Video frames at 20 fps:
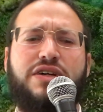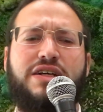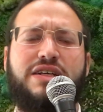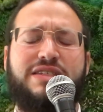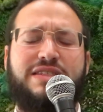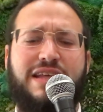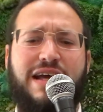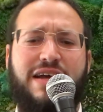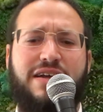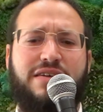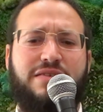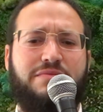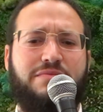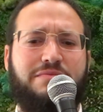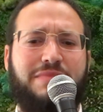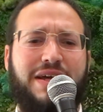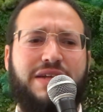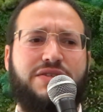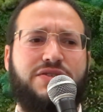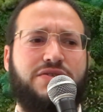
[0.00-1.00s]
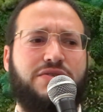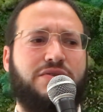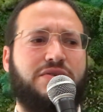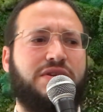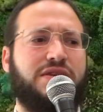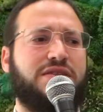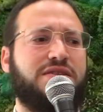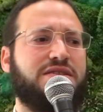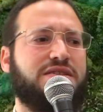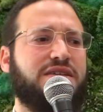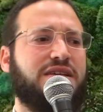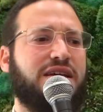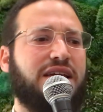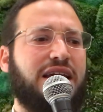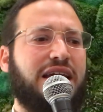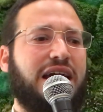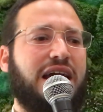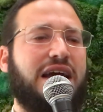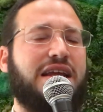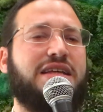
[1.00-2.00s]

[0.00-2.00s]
he took his 10 main students,